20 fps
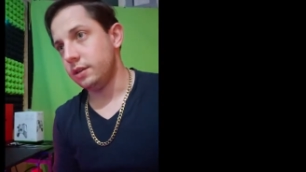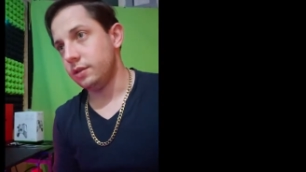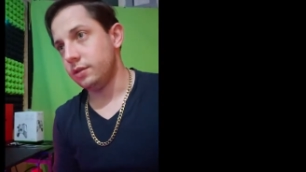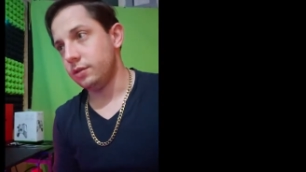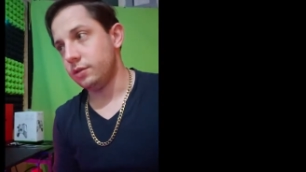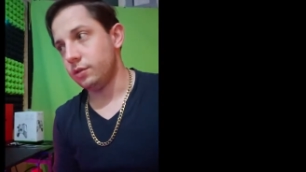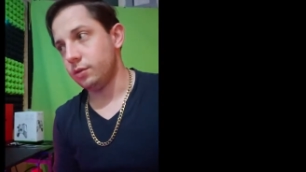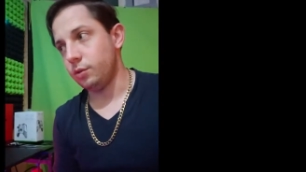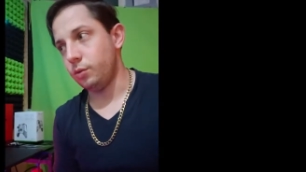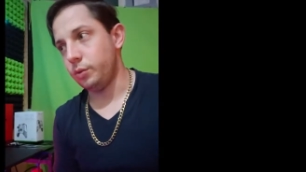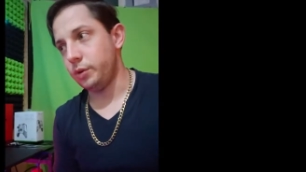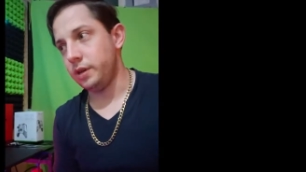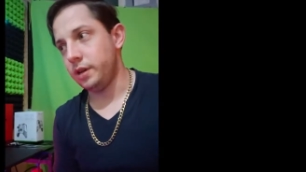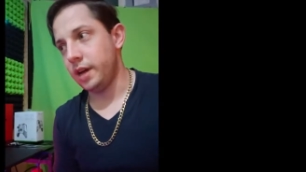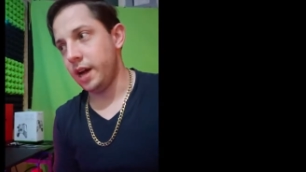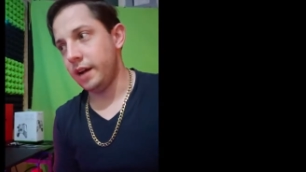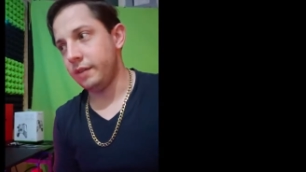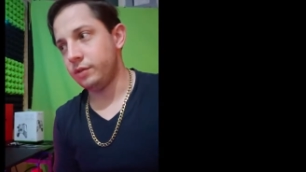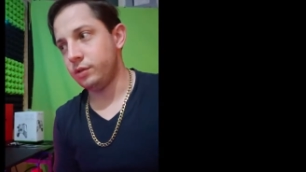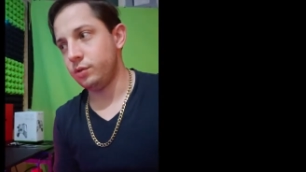So we
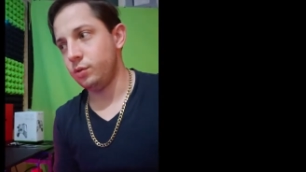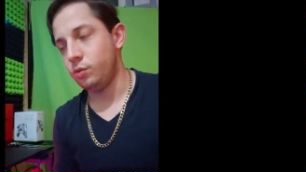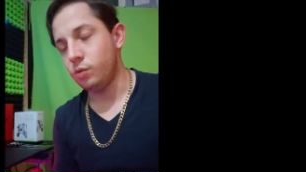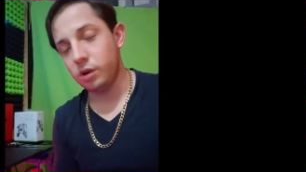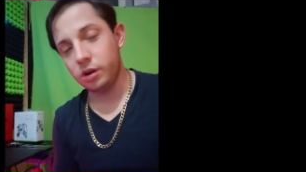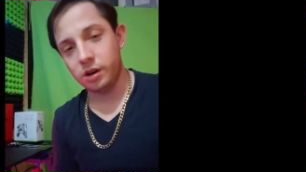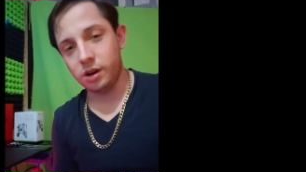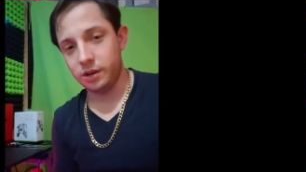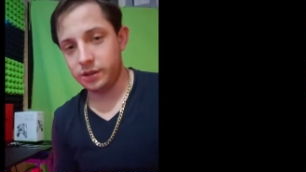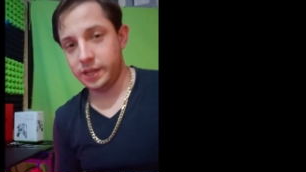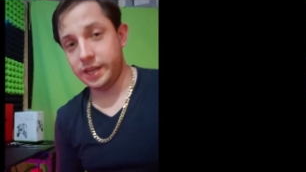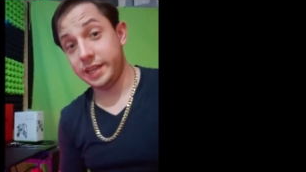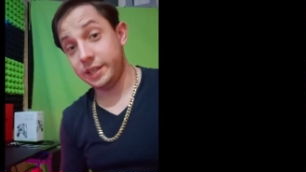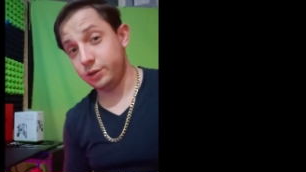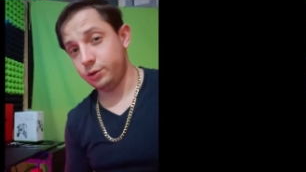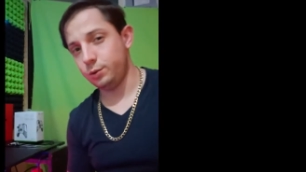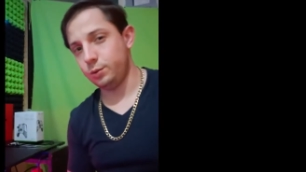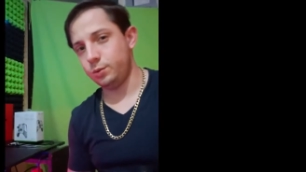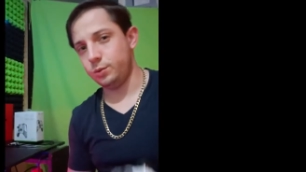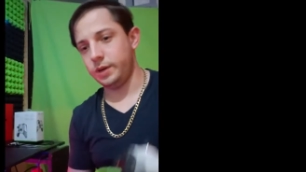have to work on that
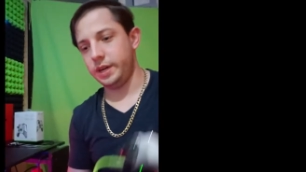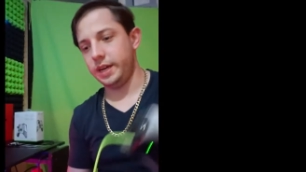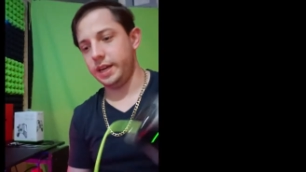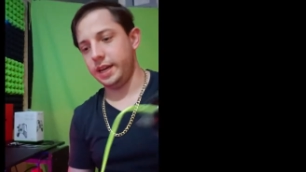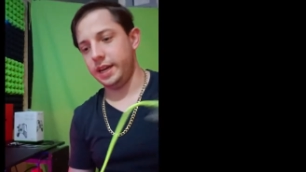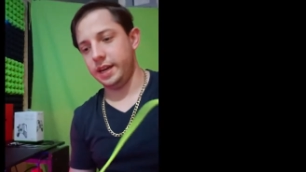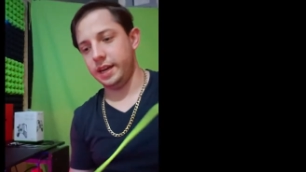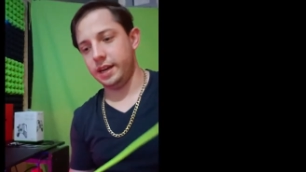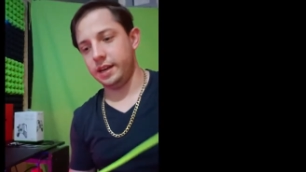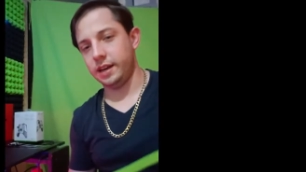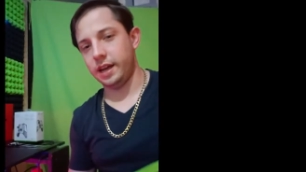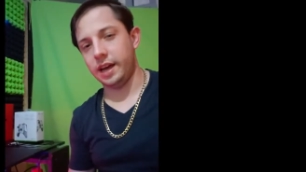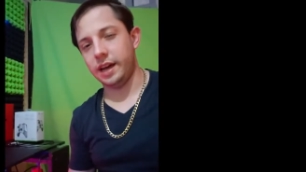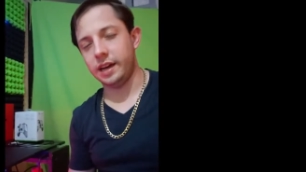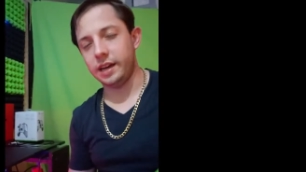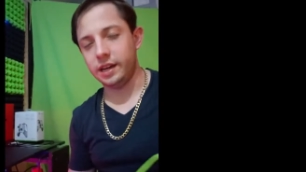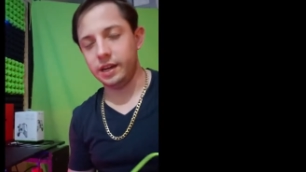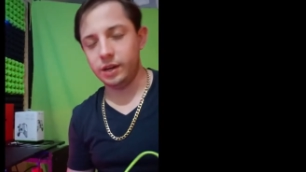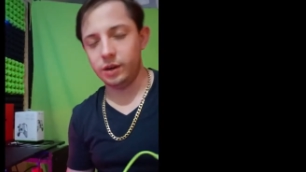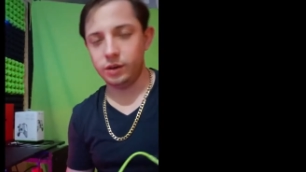issue. And
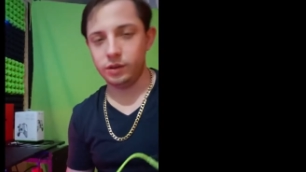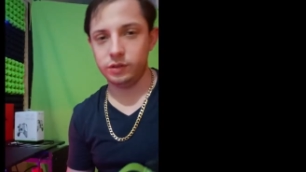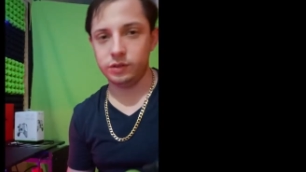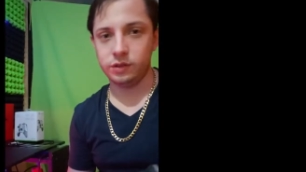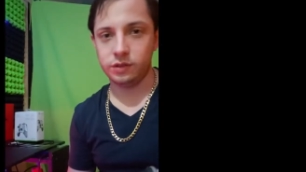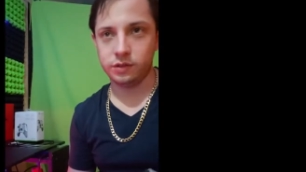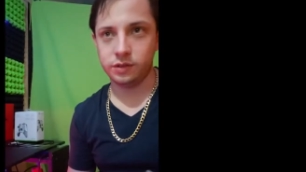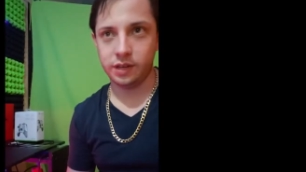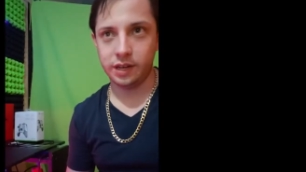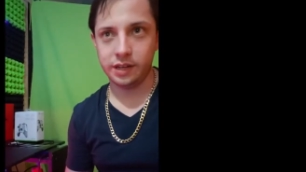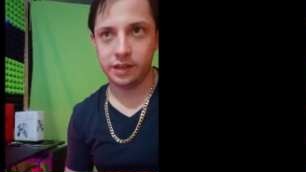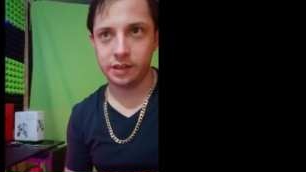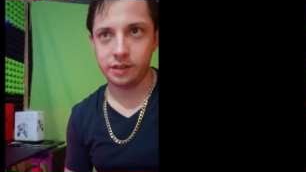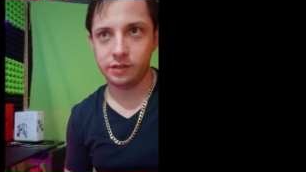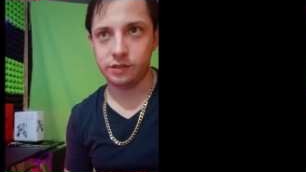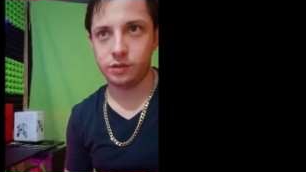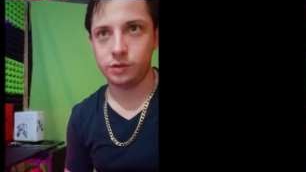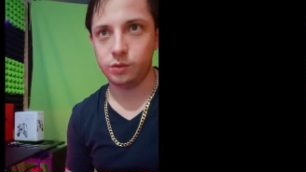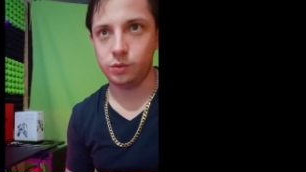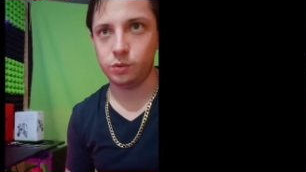I decided
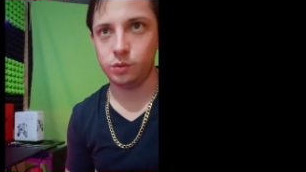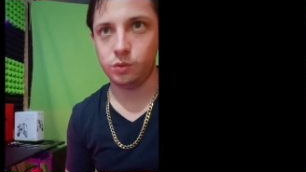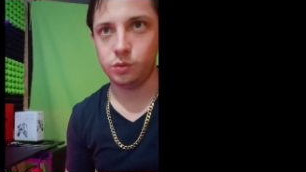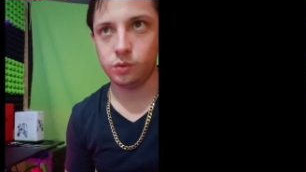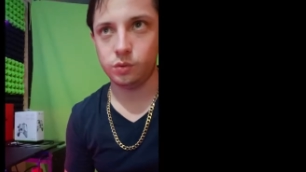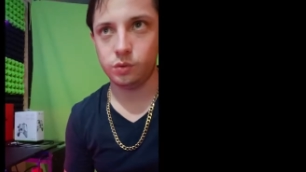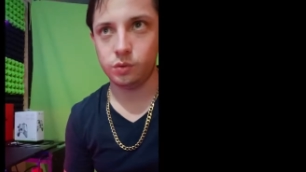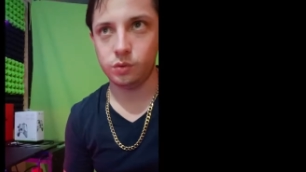to